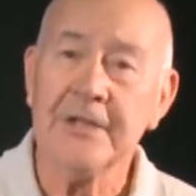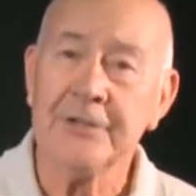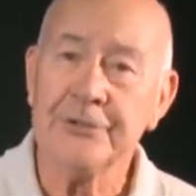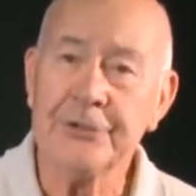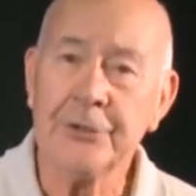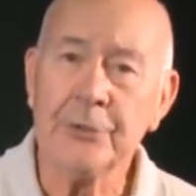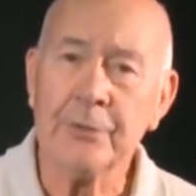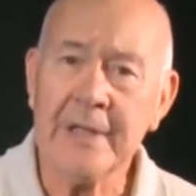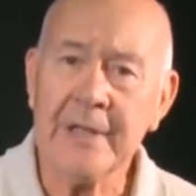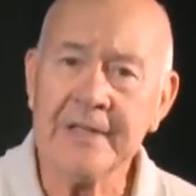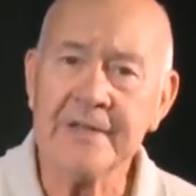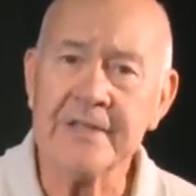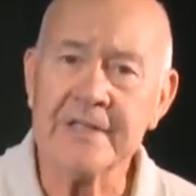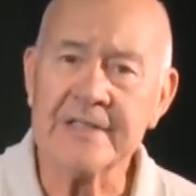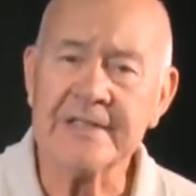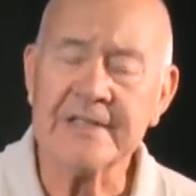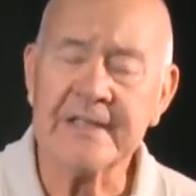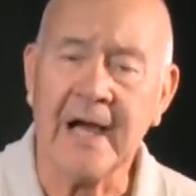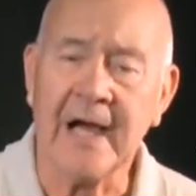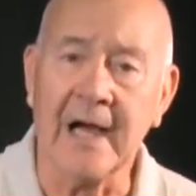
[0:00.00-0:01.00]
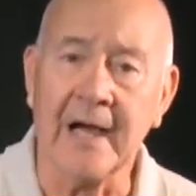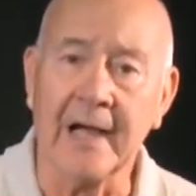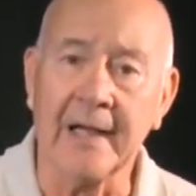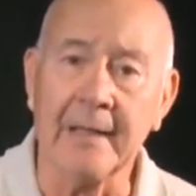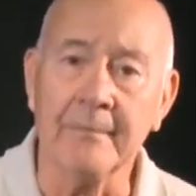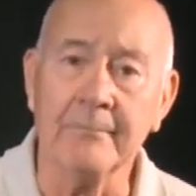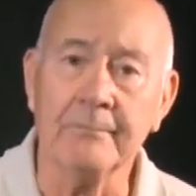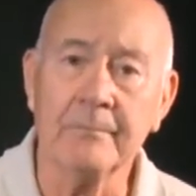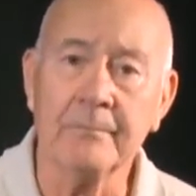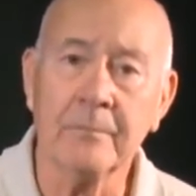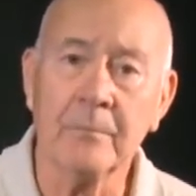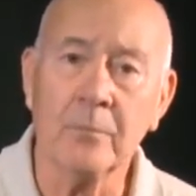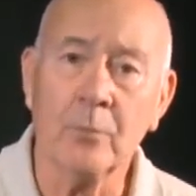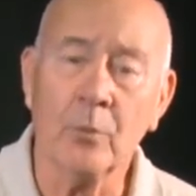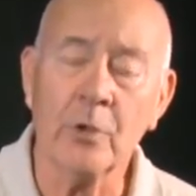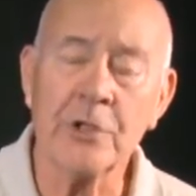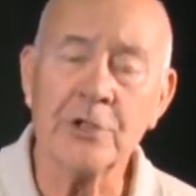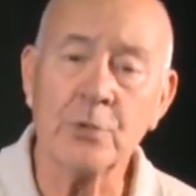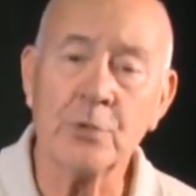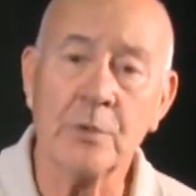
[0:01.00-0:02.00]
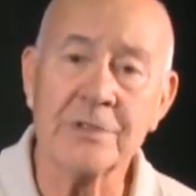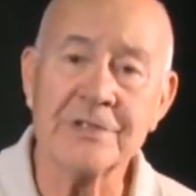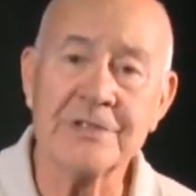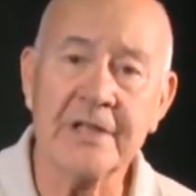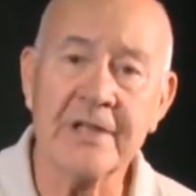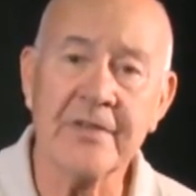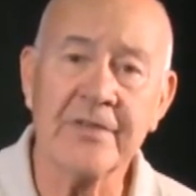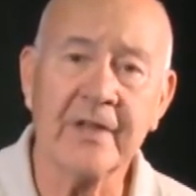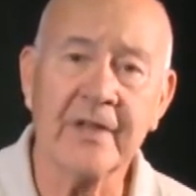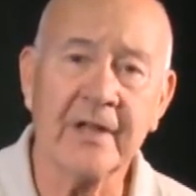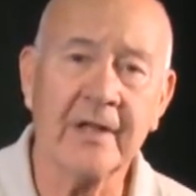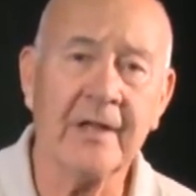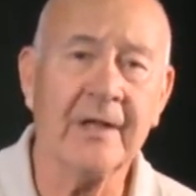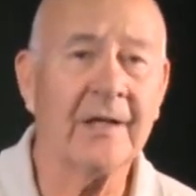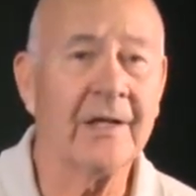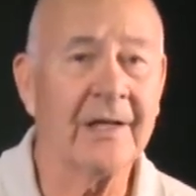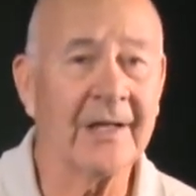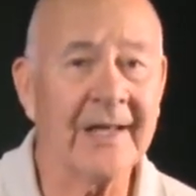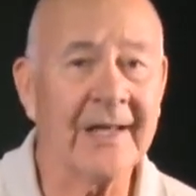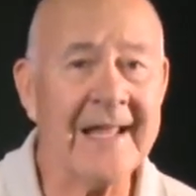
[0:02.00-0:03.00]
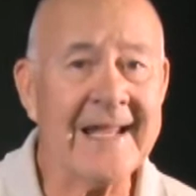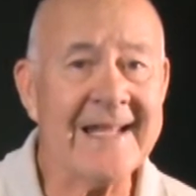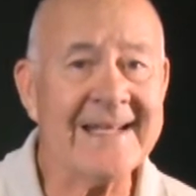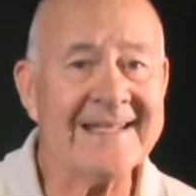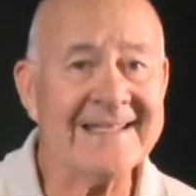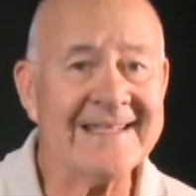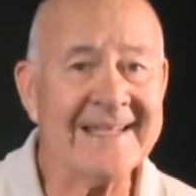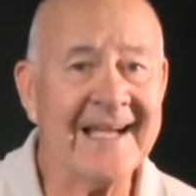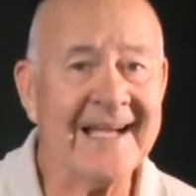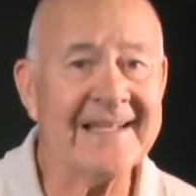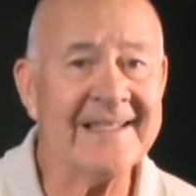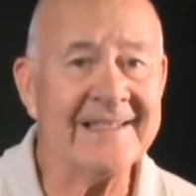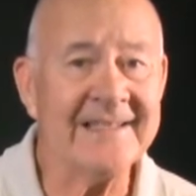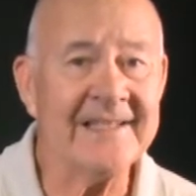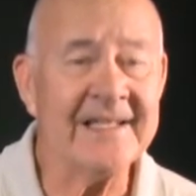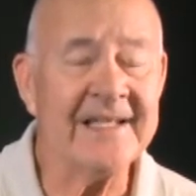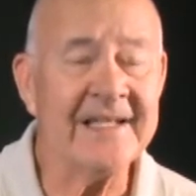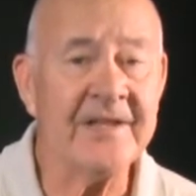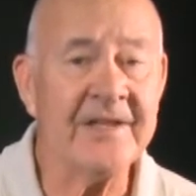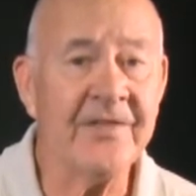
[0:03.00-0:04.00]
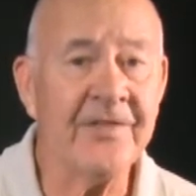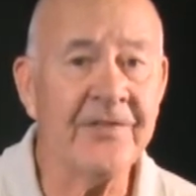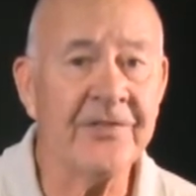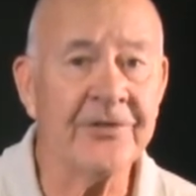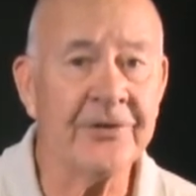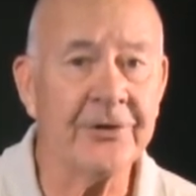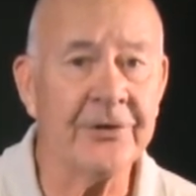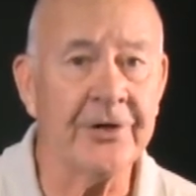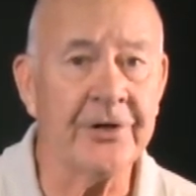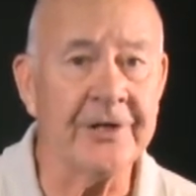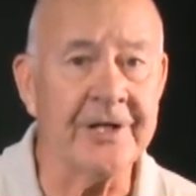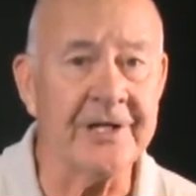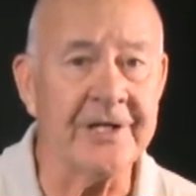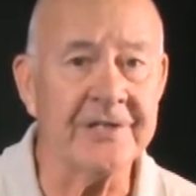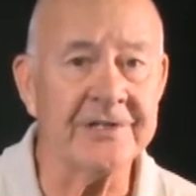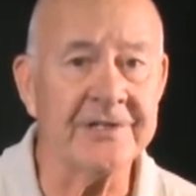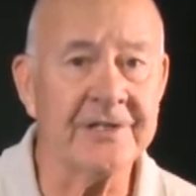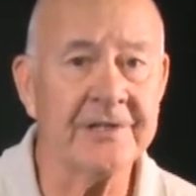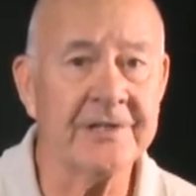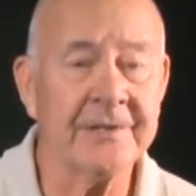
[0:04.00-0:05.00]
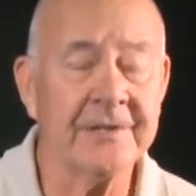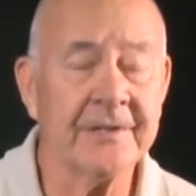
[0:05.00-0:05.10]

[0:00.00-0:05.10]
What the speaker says: During this time, which was in the late 1930s,